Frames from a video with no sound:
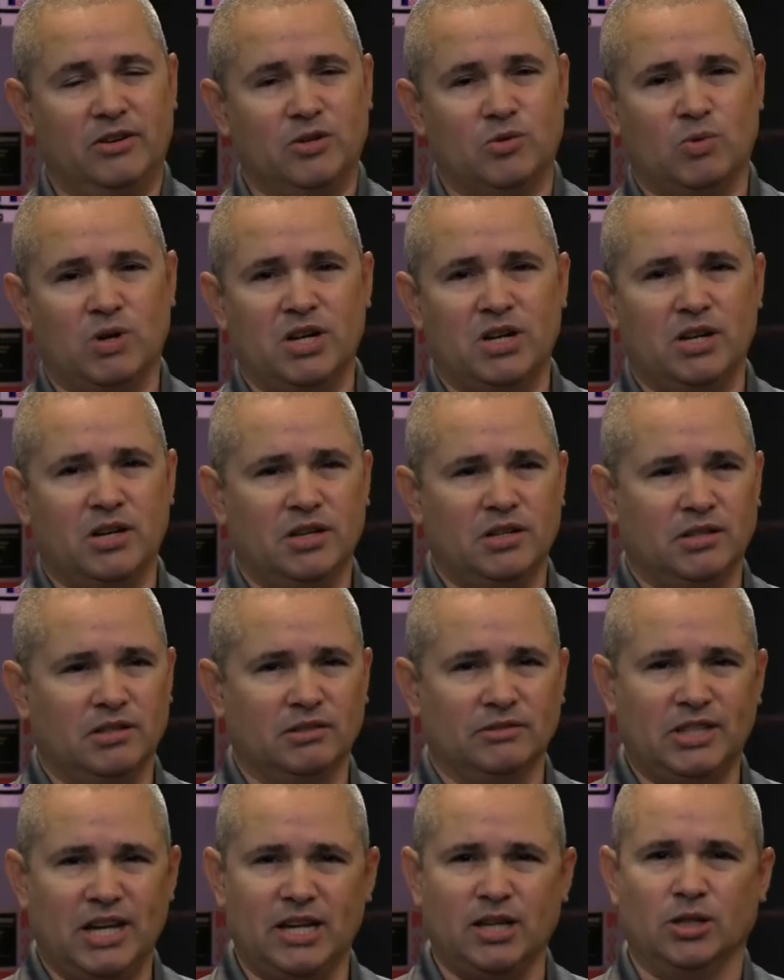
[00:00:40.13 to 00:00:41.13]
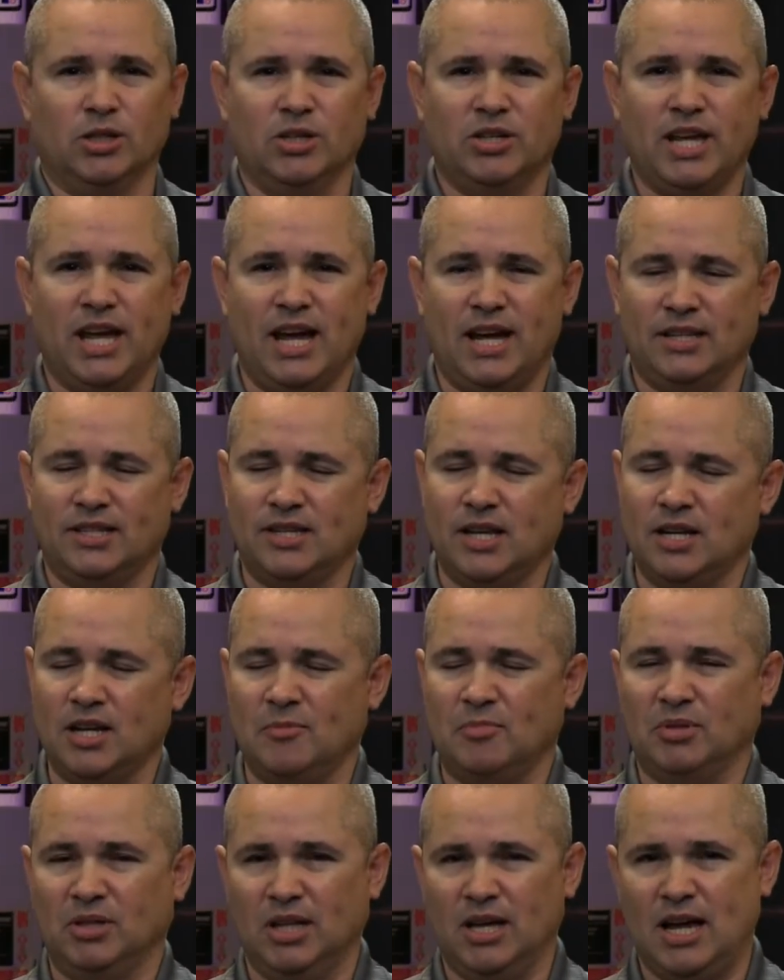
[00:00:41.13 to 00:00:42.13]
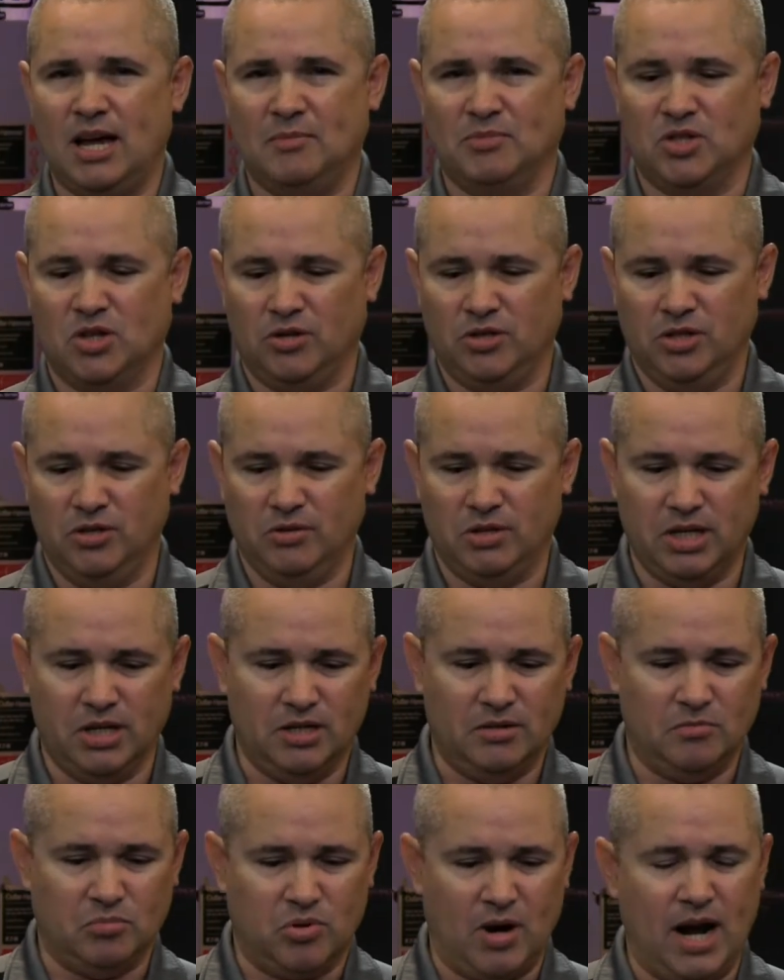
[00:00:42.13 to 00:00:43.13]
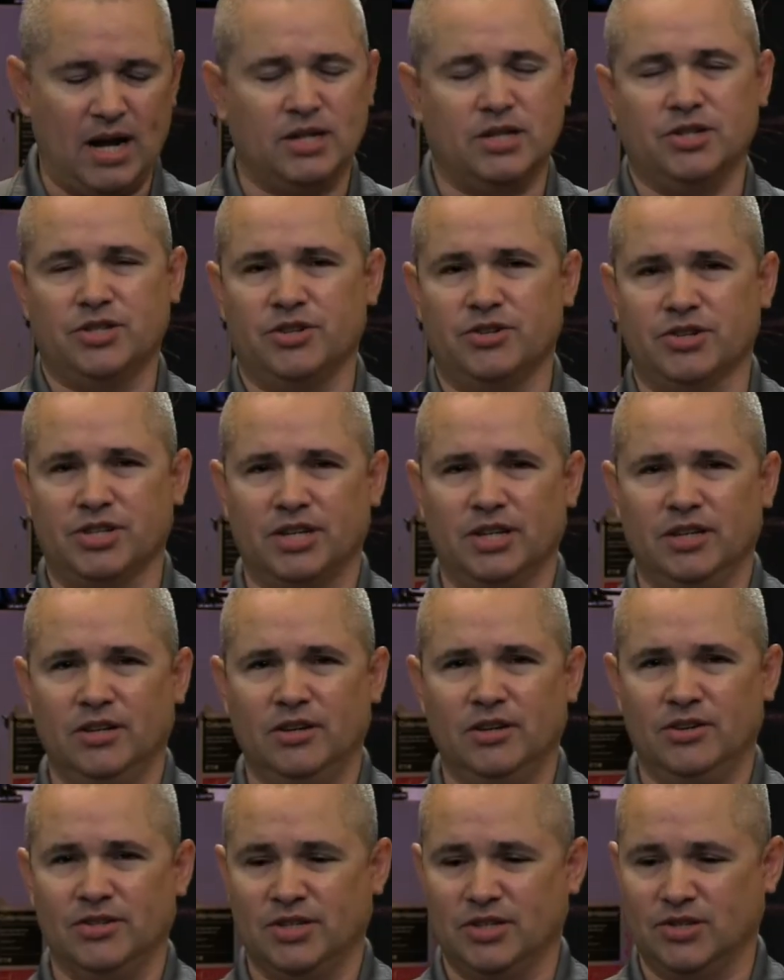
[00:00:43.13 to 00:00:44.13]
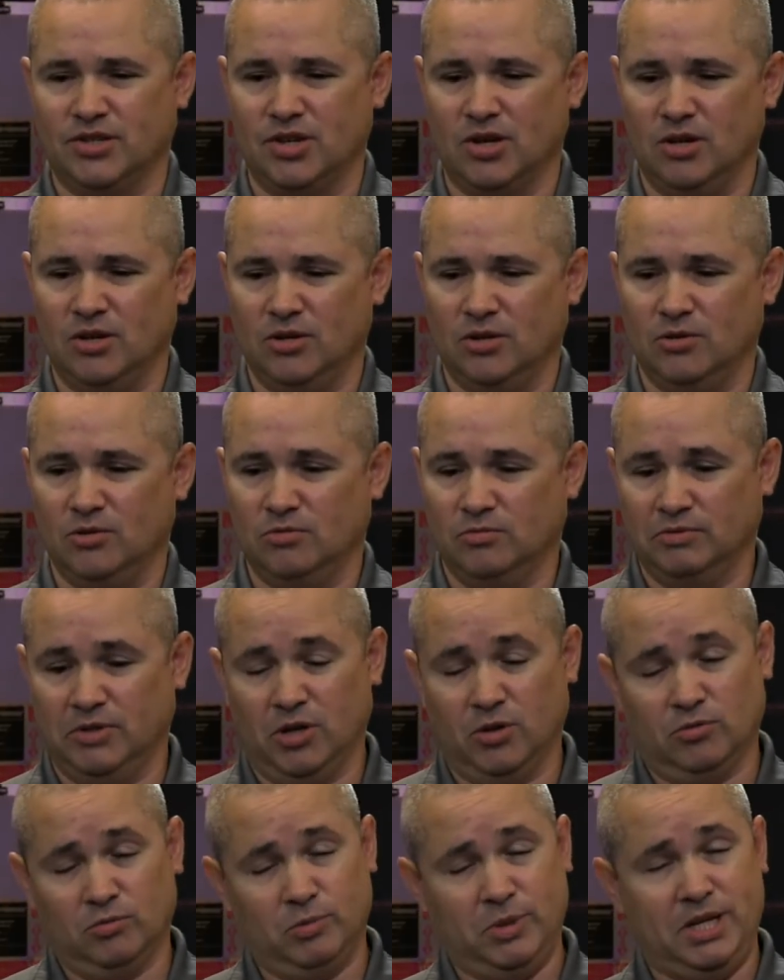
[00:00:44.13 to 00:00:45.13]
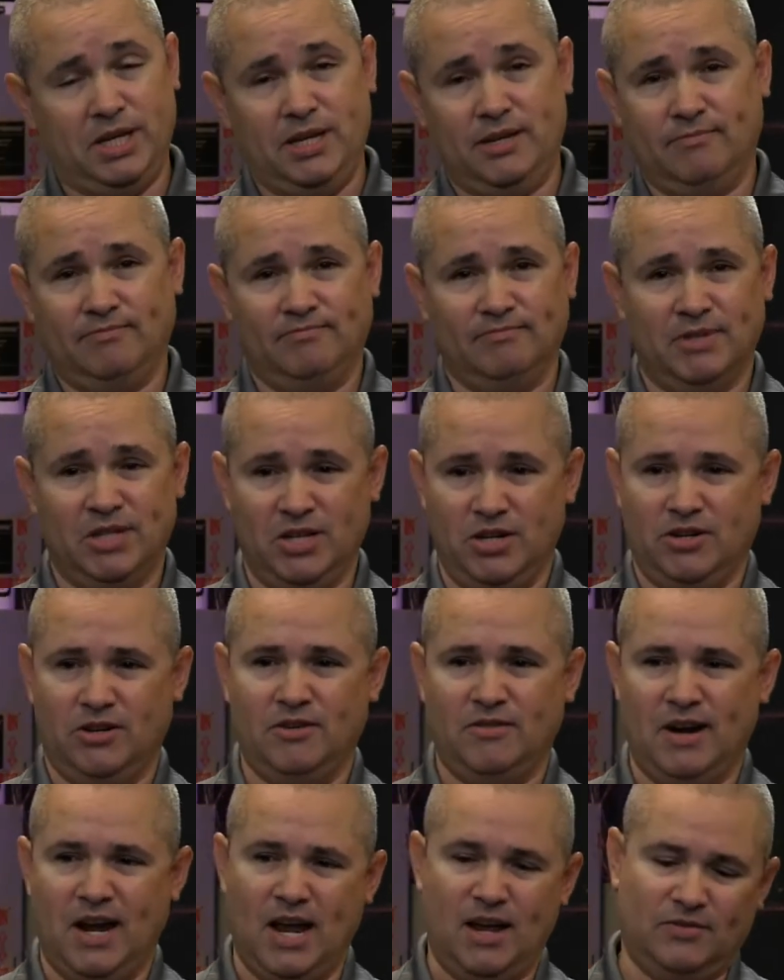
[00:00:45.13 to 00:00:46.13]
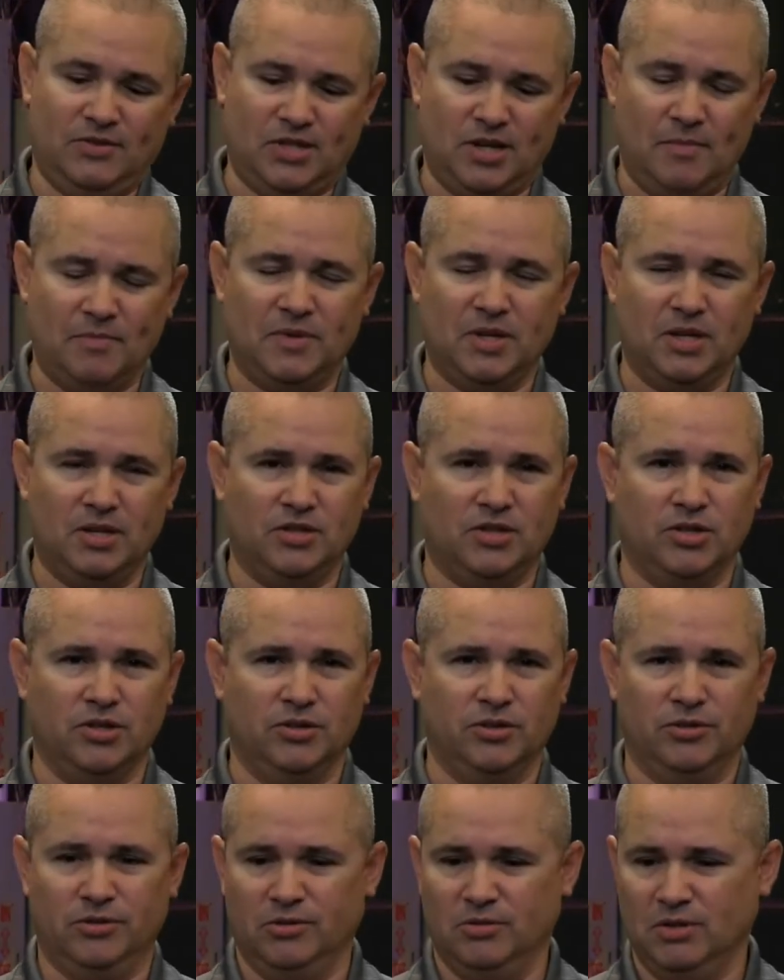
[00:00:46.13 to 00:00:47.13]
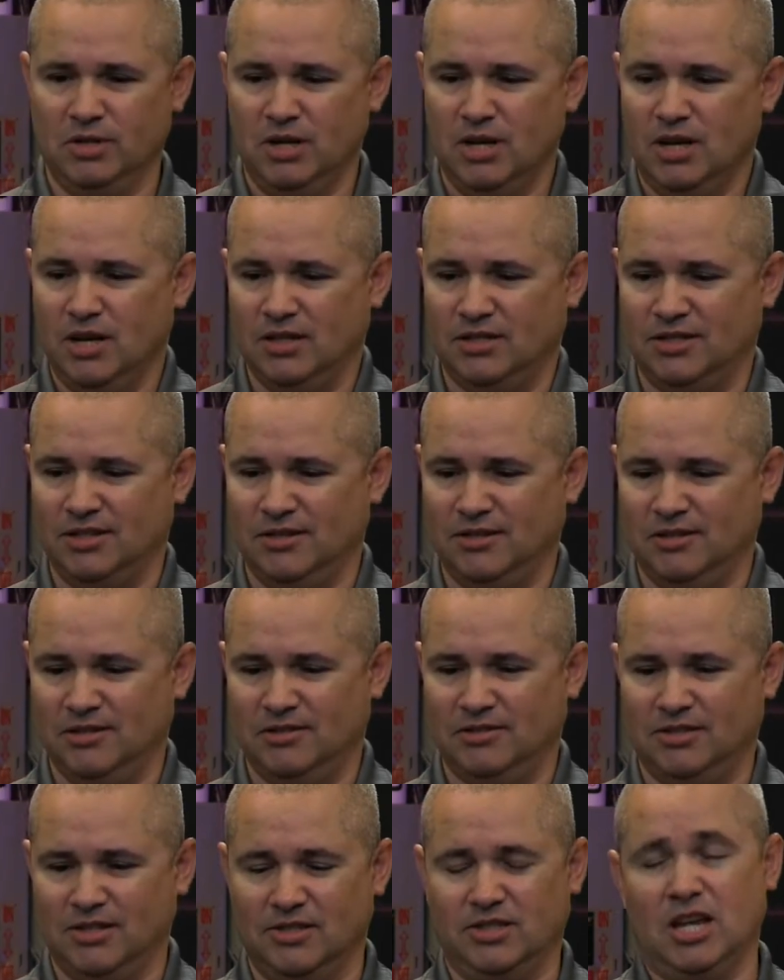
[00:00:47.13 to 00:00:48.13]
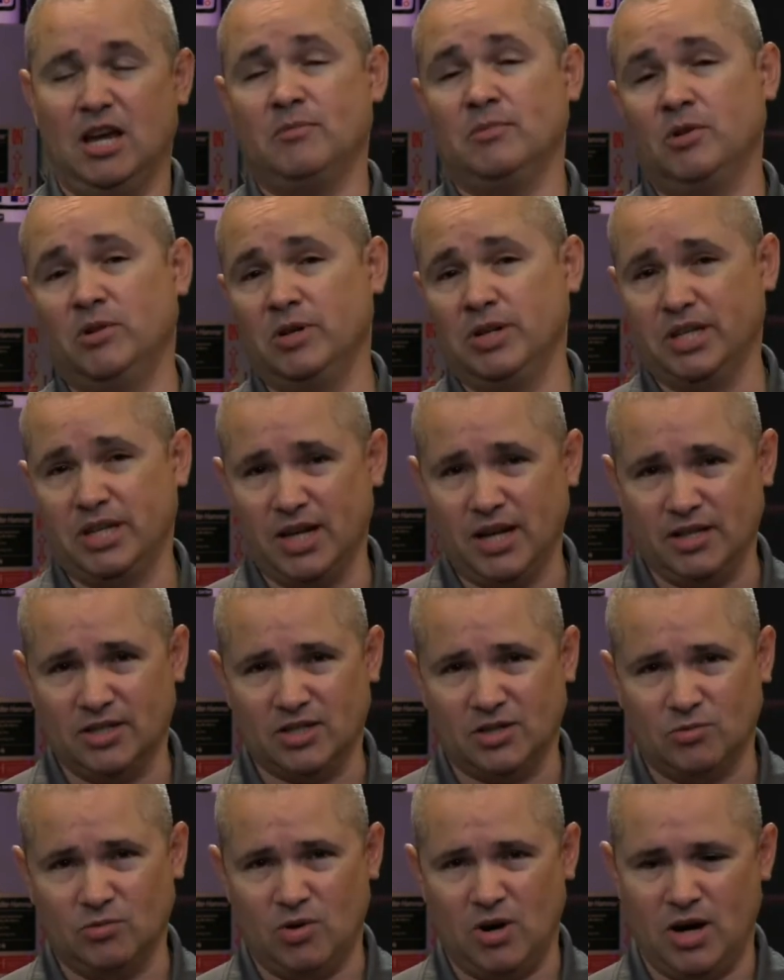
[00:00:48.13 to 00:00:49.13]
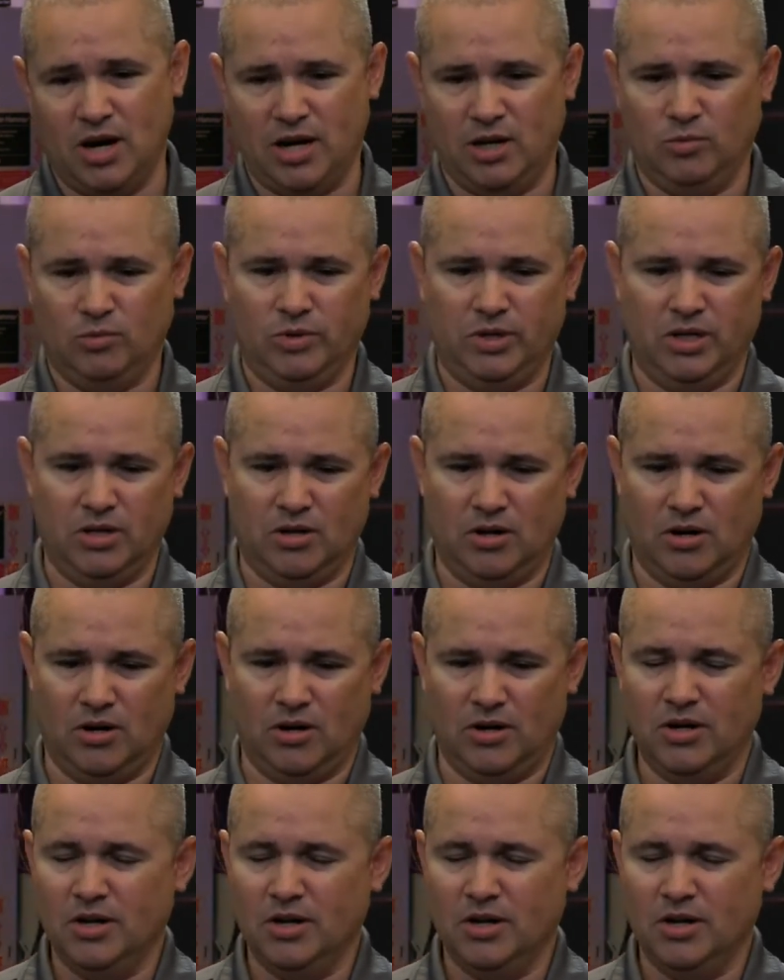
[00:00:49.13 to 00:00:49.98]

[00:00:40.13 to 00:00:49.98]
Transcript: we're going to take a look at setting up a lab so you can practice your skills, and so we here have something to demo against why we are